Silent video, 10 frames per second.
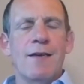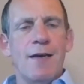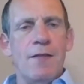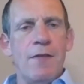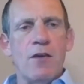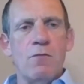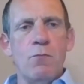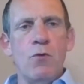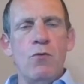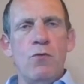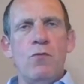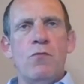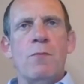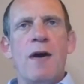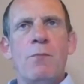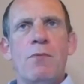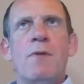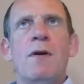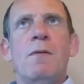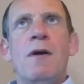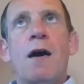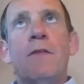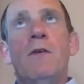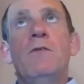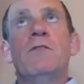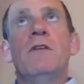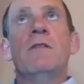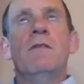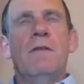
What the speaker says: And they could move them up either using